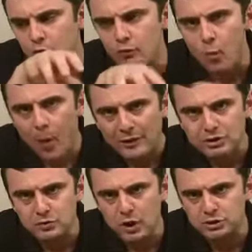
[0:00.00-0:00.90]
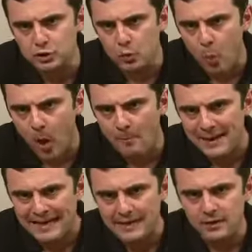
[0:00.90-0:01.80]
well structured, well
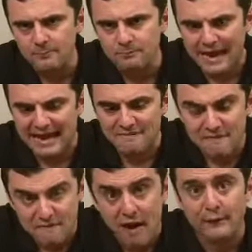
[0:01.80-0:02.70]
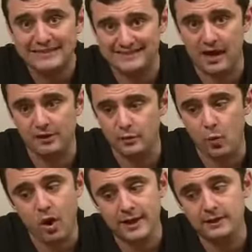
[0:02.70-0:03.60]
made, a very solid
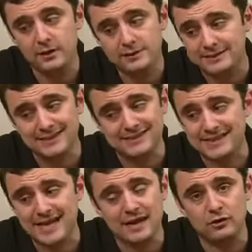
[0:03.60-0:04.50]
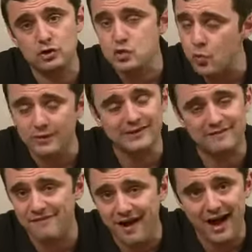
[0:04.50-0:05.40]
wine,
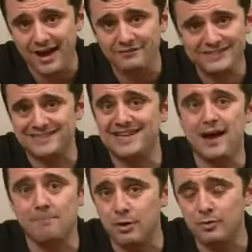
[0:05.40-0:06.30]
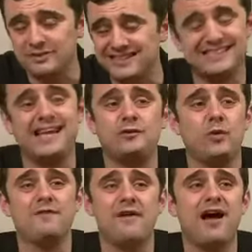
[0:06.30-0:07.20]
68.25, 69 bones,
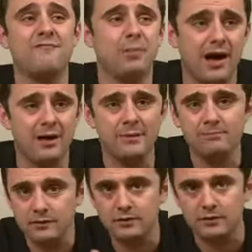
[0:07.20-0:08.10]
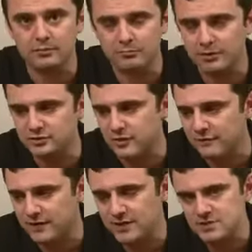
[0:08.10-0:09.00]
68.25, Bob. Little price is right for
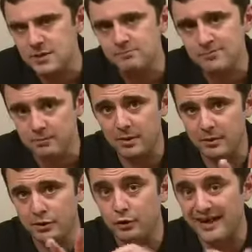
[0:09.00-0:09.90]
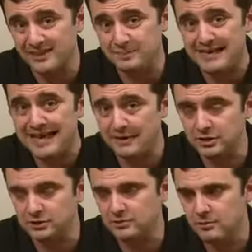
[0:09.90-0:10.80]
the kids. By the way, I learned how to speak
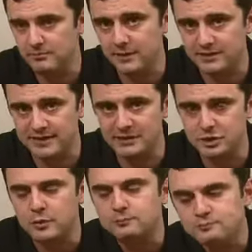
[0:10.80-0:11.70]
English because of that show.